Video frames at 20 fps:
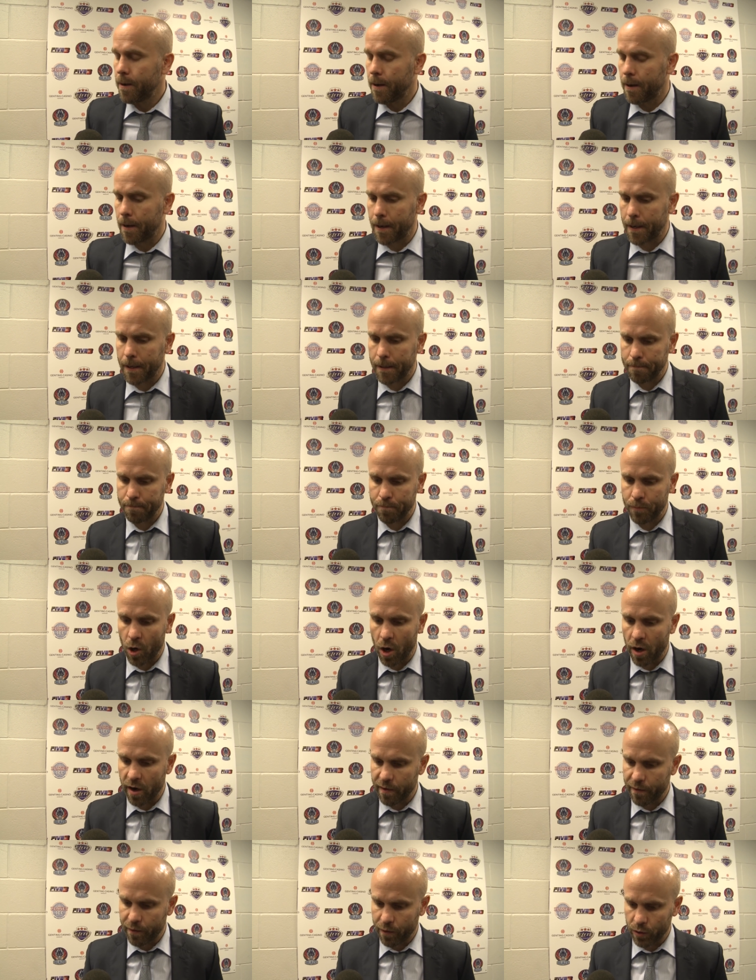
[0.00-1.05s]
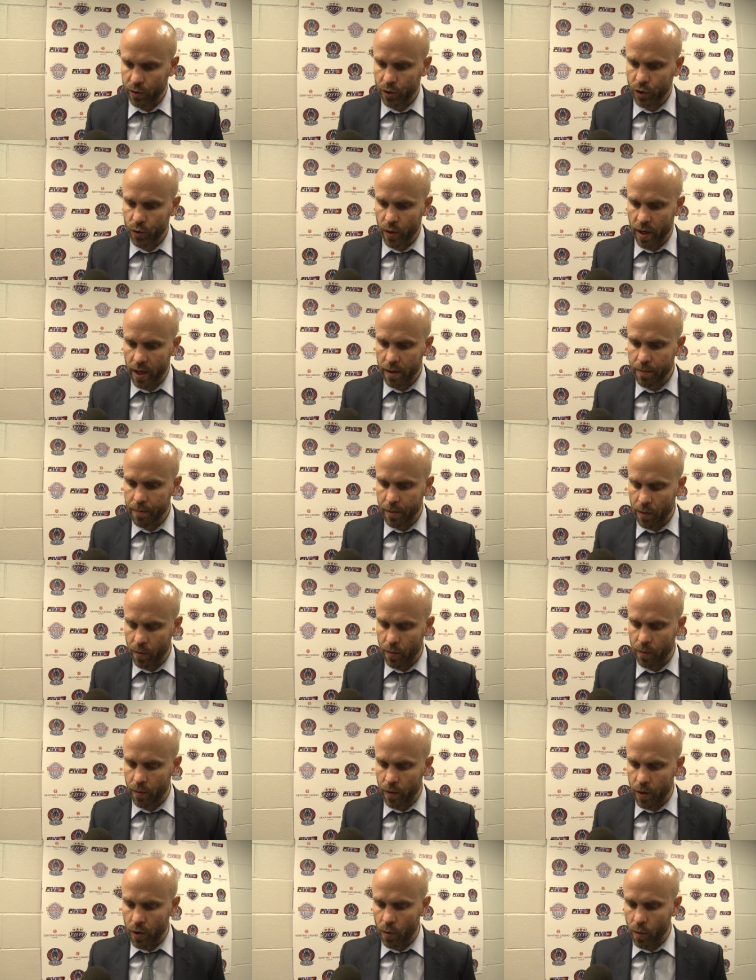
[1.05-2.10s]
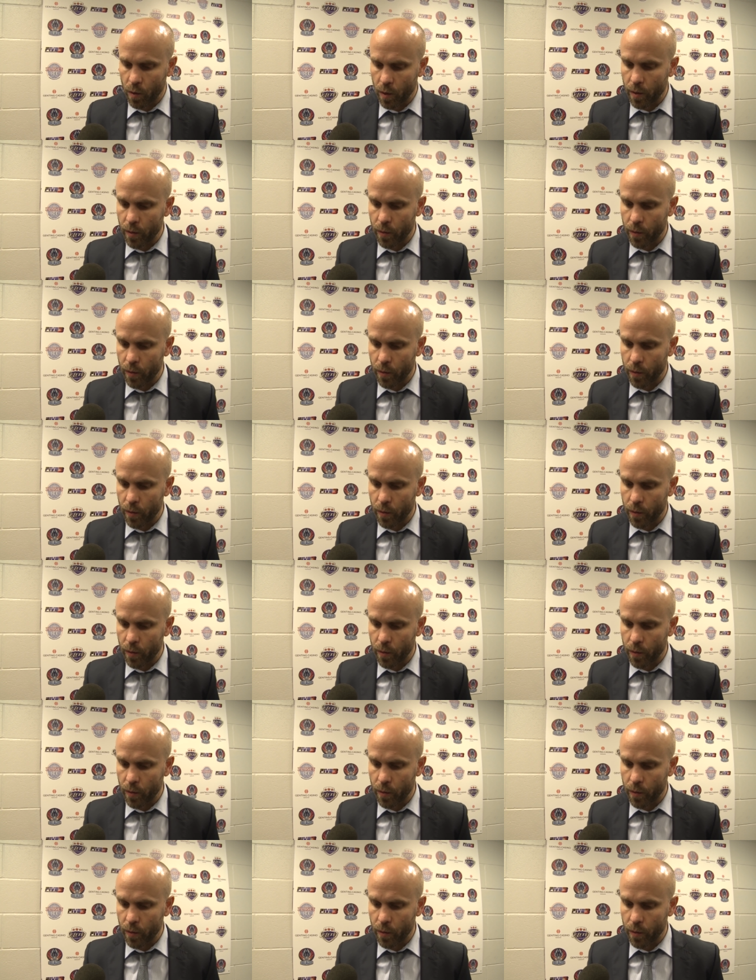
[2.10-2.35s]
Um, not at full strength, but you know